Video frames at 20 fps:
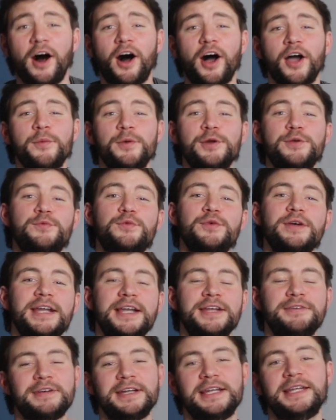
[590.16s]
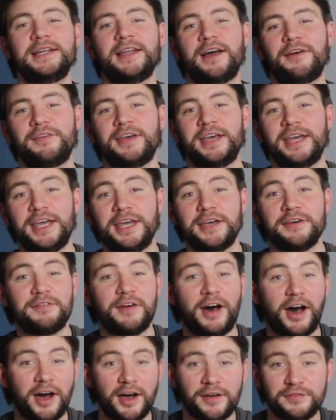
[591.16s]
I would really love it if
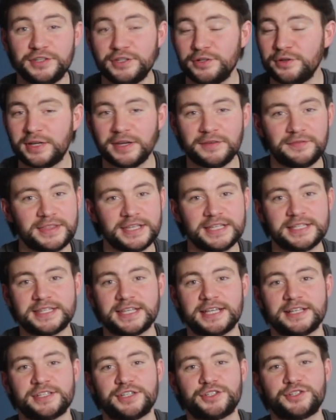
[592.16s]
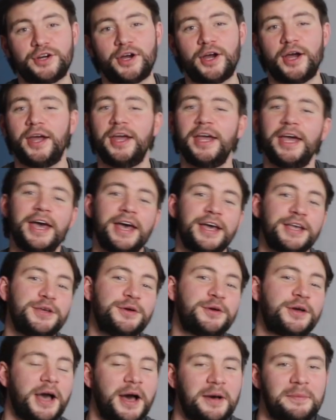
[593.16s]
after you give these things a try,
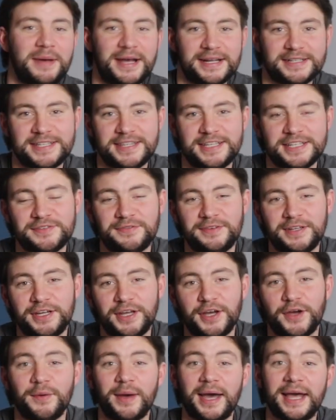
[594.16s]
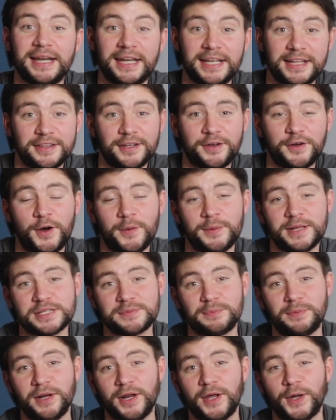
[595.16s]
you come back to this video and in the comments
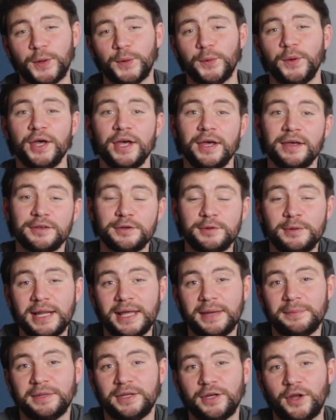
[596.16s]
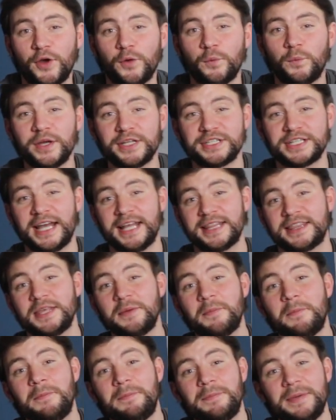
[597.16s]
below, you let me know which had
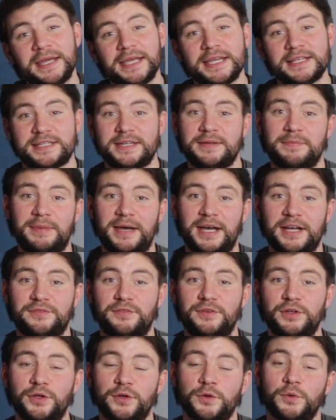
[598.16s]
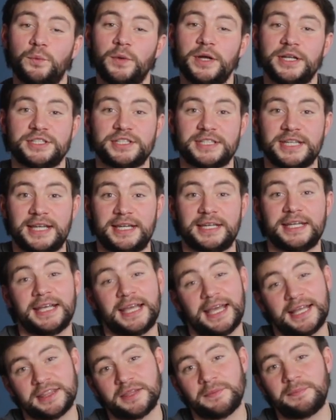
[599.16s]
the biggest impact for you, which technique had